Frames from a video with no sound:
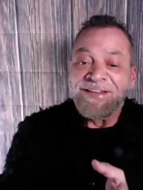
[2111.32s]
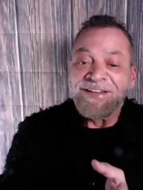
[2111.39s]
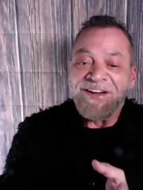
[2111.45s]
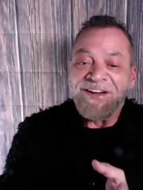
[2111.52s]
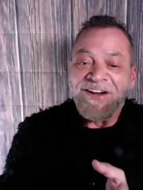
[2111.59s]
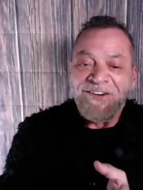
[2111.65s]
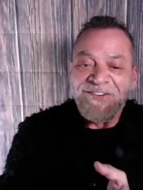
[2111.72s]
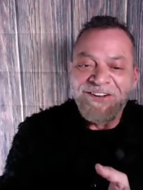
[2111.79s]
you
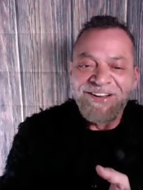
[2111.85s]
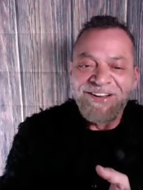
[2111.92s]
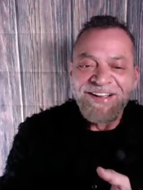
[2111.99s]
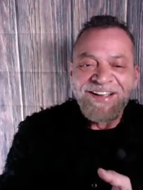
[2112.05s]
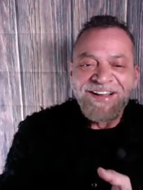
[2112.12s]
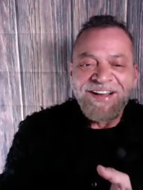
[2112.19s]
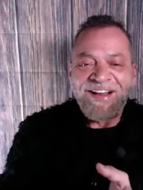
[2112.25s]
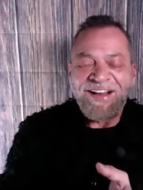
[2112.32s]
know,
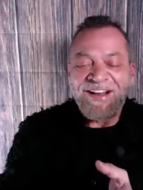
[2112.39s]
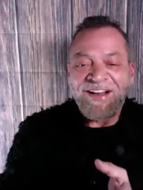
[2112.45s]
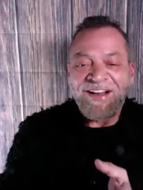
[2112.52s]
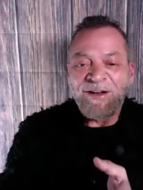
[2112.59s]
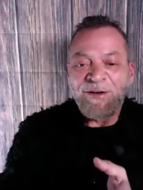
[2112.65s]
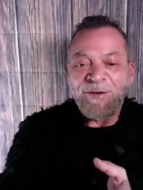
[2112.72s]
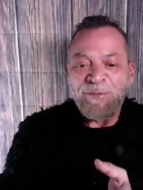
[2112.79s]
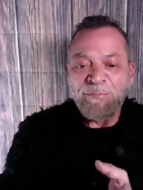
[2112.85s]

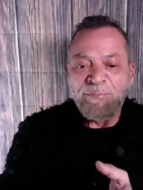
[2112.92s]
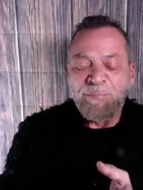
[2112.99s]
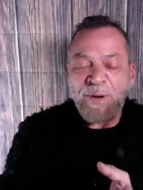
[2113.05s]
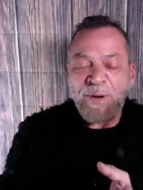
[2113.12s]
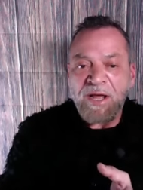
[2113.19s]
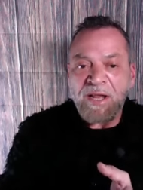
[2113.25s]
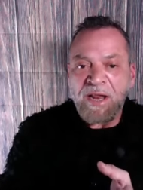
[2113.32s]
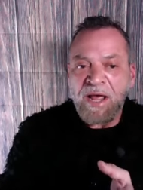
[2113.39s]
uh,
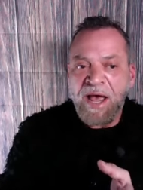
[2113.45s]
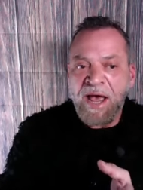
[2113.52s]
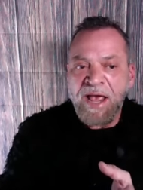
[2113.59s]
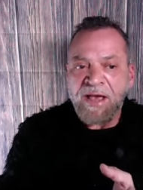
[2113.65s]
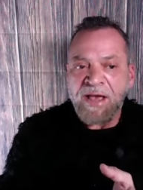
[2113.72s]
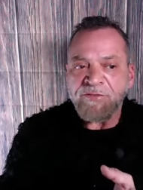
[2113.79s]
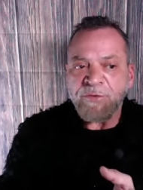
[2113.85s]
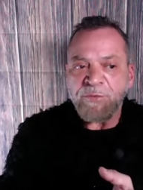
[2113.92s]
but I
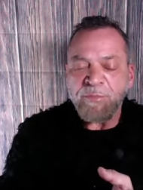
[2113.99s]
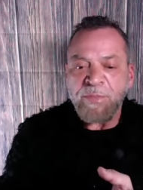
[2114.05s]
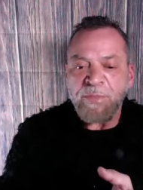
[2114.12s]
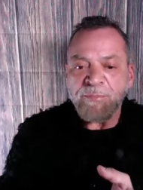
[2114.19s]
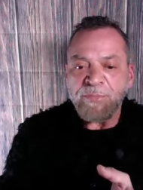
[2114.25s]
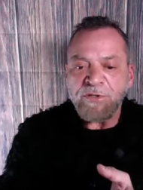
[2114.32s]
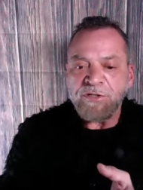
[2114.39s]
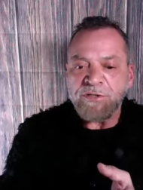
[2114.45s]
have to
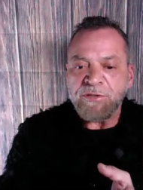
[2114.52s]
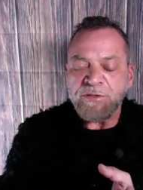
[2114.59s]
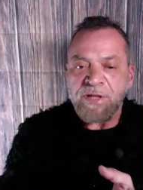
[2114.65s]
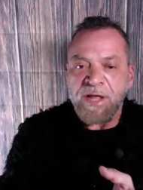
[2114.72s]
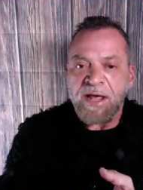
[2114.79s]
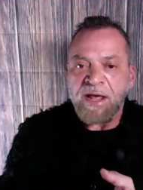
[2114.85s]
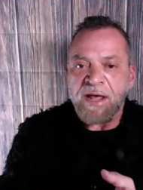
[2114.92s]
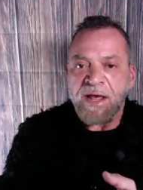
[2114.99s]
remember too
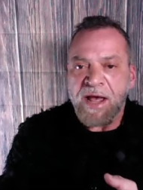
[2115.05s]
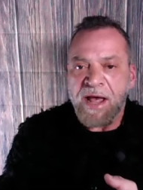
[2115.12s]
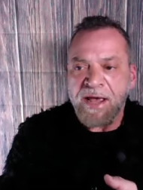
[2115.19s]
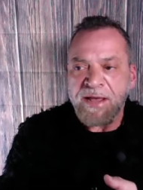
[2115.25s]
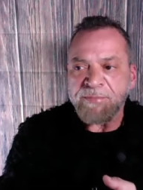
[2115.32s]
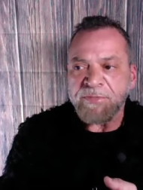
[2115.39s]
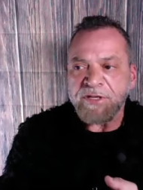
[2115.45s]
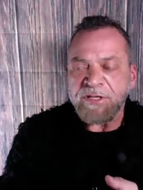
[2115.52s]
that
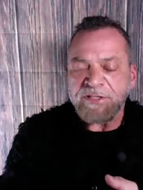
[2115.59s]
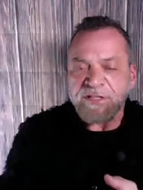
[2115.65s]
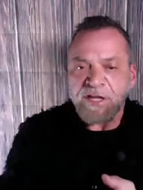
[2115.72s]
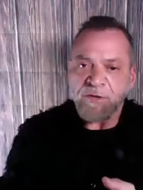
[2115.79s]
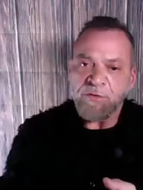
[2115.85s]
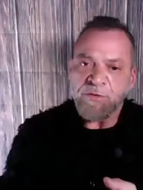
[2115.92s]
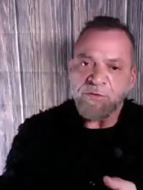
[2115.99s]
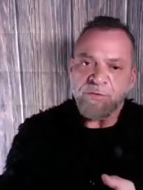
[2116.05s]
I'm going to
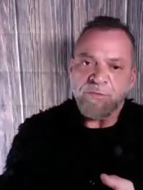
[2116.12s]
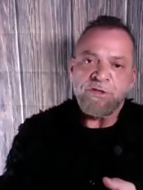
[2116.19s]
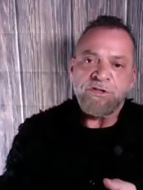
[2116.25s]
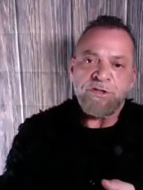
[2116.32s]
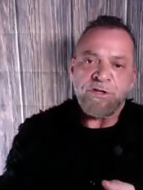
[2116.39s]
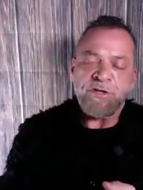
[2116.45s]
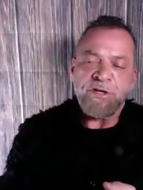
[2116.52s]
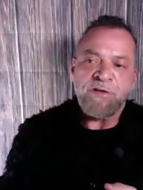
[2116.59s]
take you through a
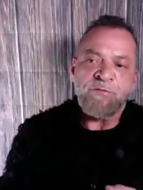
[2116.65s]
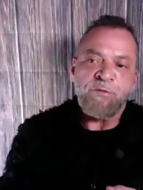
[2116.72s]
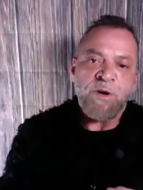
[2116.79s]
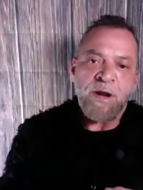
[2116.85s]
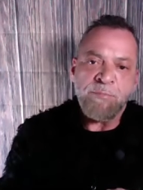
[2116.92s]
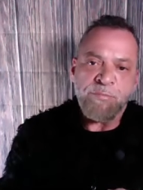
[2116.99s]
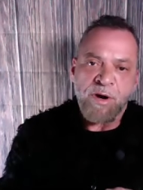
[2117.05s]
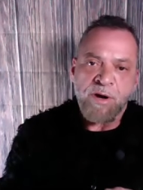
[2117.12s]
journey of what
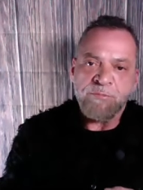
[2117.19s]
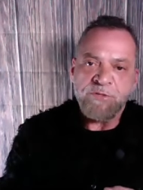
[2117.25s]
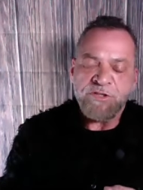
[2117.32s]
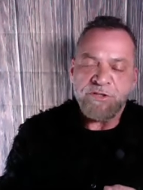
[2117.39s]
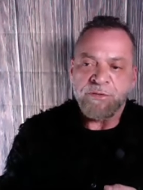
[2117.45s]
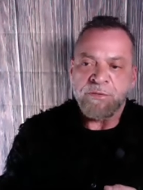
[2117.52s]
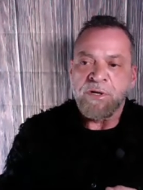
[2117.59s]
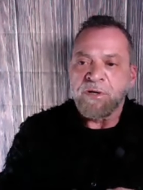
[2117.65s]
I
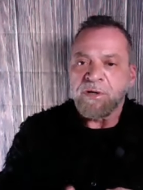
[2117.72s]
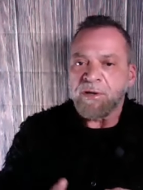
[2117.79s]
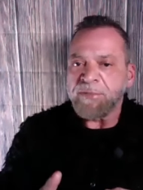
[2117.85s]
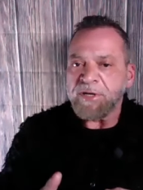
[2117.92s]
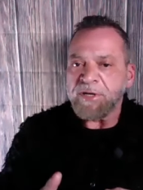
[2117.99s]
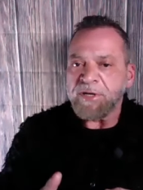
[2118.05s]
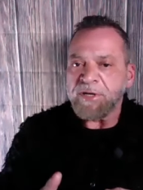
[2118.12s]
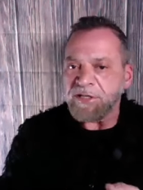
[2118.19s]
promised you. I'm
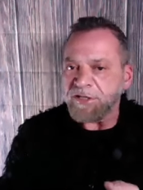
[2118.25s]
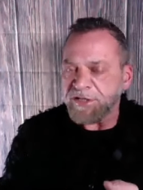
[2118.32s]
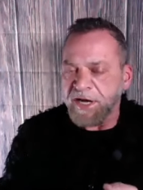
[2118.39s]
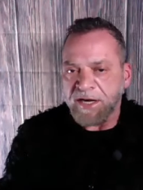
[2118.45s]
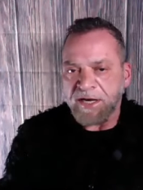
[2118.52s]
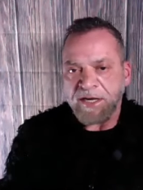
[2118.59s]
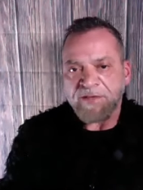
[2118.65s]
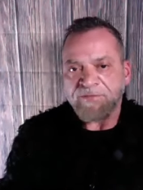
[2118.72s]
going to teach
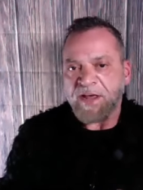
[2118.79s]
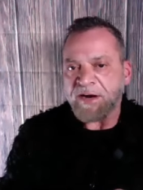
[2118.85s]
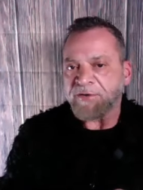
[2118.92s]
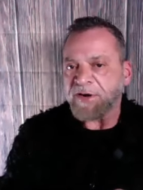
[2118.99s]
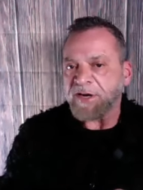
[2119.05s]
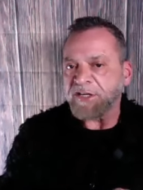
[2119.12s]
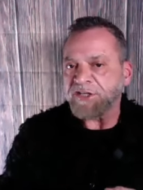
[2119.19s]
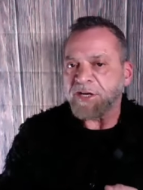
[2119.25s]
you how to give
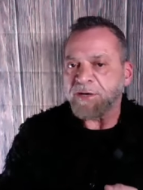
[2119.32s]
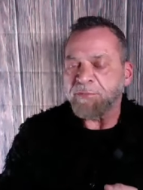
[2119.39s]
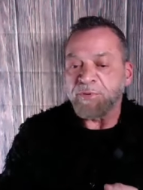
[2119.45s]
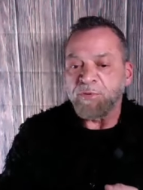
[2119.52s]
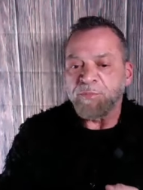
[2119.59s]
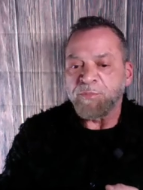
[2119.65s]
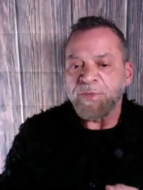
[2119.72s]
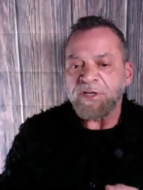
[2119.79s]
that great
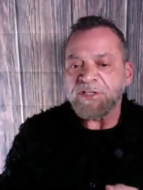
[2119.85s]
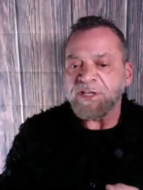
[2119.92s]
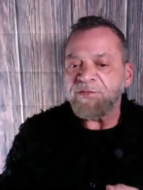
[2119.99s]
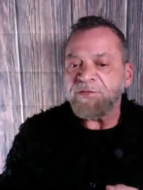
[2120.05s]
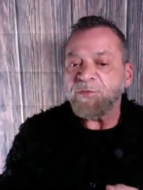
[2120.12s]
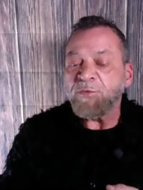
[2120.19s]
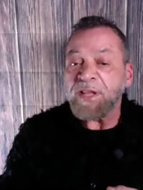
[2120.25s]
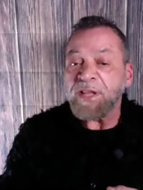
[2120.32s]
shampoo because
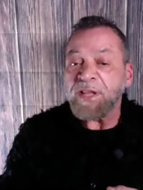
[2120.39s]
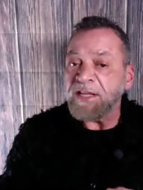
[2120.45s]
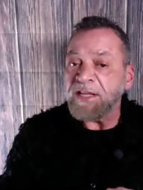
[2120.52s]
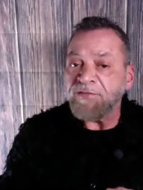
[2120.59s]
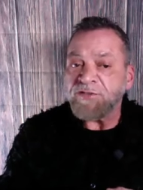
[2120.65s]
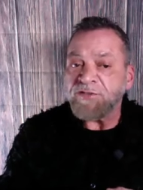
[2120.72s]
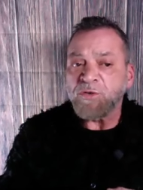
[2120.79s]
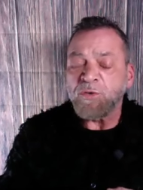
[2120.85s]
even when they
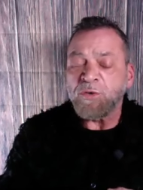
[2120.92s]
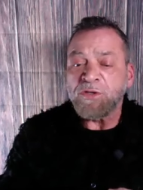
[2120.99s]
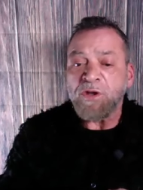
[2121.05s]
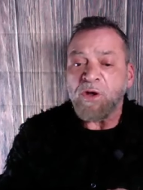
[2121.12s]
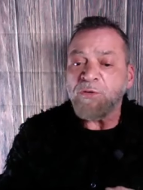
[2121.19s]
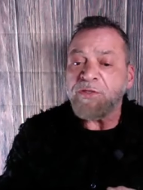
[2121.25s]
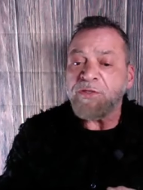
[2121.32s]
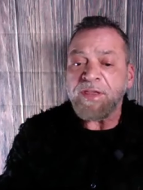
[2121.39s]
leave school,
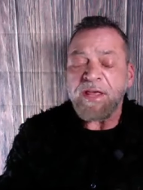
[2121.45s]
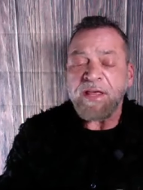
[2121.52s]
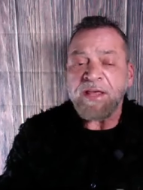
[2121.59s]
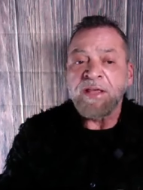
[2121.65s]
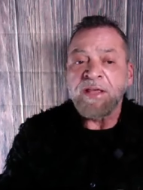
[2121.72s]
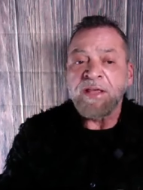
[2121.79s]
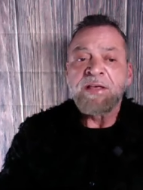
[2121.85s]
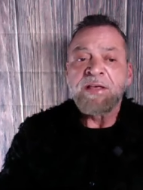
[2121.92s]
don't
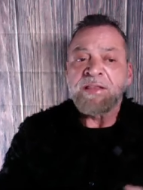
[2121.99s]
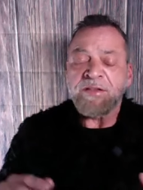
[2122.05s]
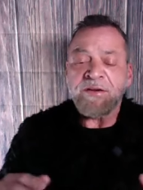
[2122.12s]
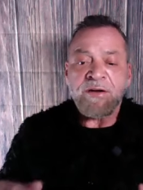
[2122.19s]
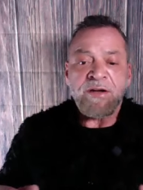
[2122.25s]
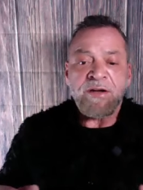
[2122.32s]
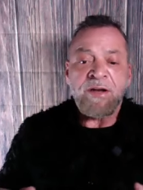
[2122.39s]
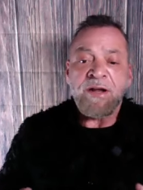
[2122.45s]
think that
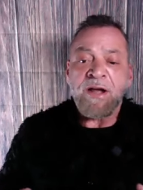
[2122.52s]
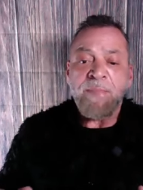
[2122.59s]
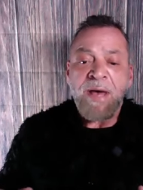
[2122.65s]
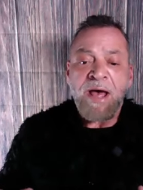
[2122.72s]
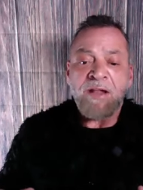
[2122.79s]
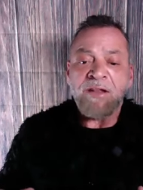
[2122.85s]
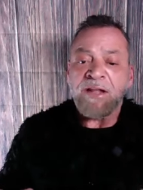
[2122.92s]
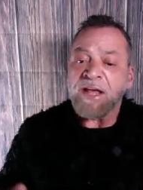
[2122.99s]
they're going to come
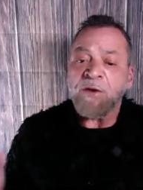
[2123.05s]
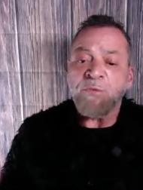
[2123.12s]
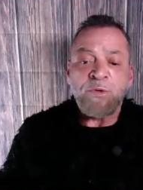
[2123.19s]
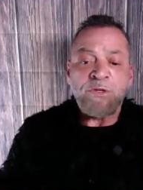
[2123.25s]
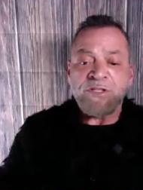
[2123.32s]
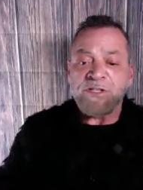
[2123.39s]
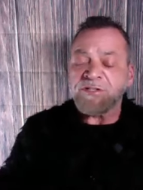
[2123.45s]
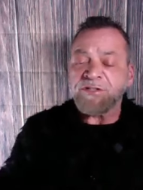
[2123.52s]
out like
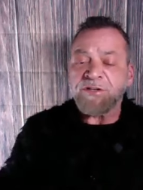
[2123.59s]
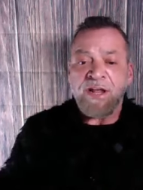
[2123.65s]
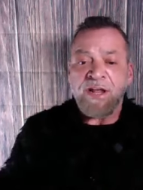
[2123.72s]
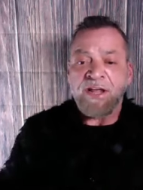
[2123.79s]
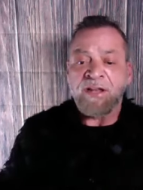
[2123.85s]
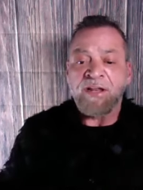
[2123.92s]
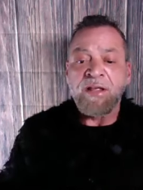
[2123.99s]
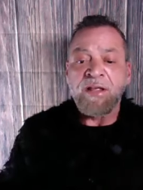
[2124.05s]
Edward Scissorhand.